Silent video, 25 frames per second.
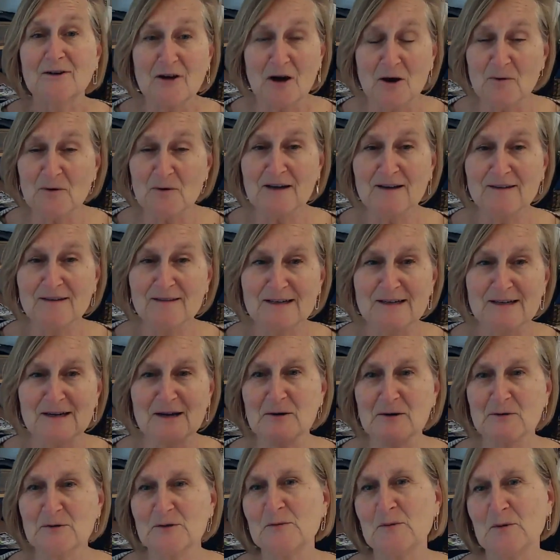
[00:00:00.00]
going in the day
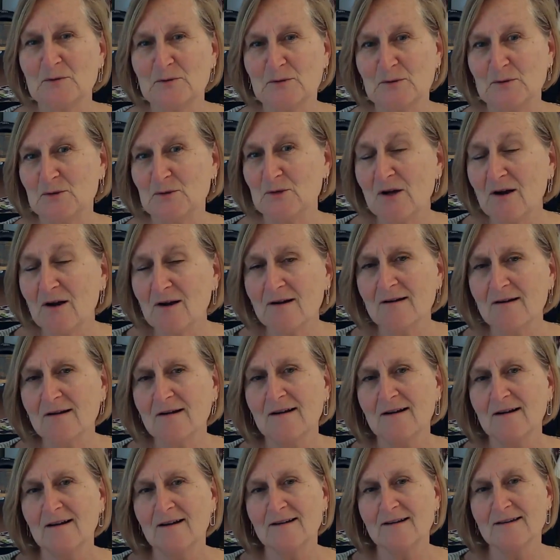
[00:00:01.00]
I was supposed to start.
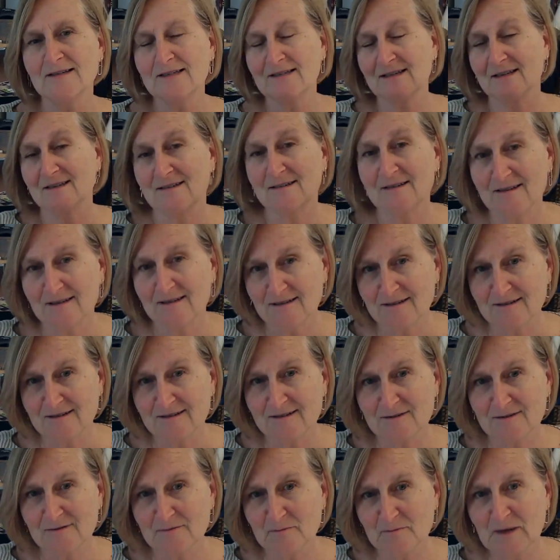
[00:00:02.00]
I said to
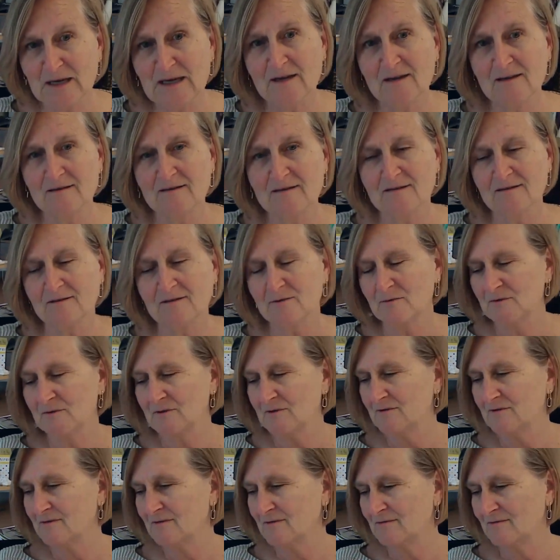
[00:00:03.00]
this man who
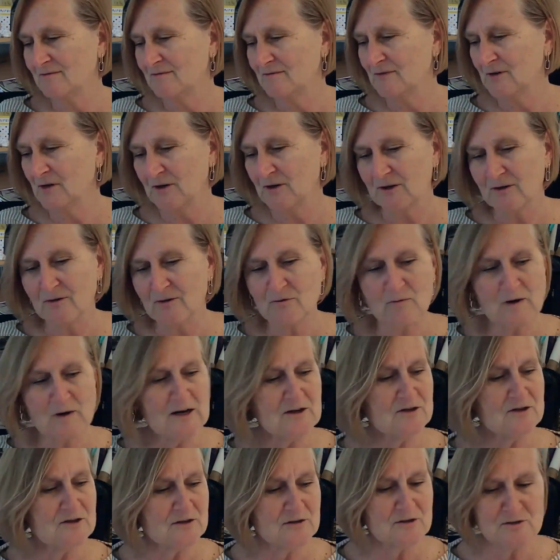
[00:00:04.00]
was very
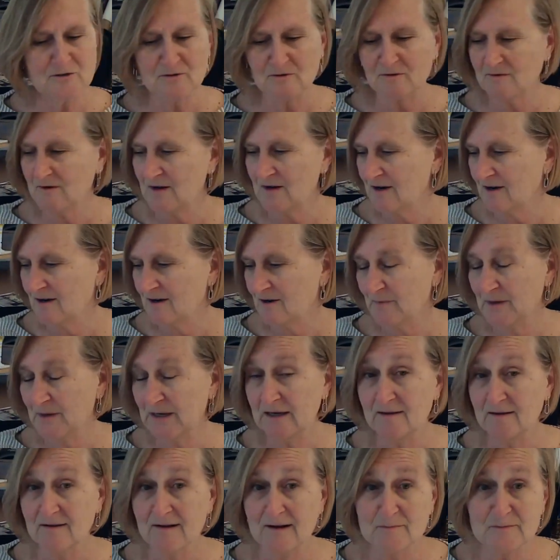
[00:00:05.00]
gracious to have hired,
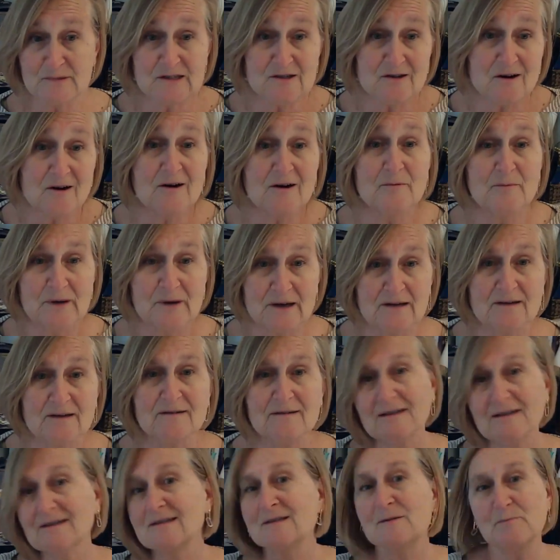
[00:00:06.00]
I'm sorry, but
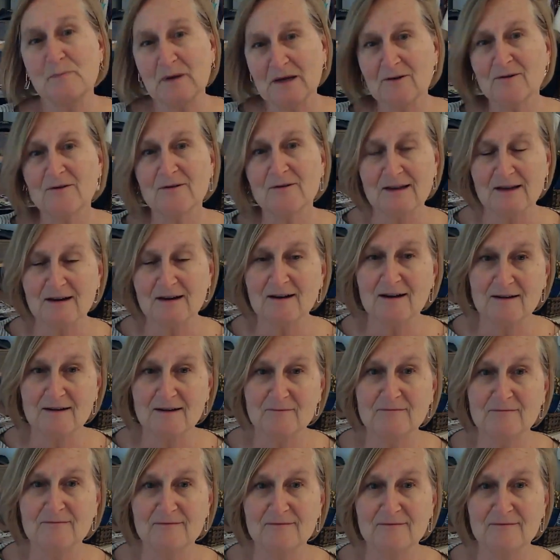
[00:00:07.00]
it's better that I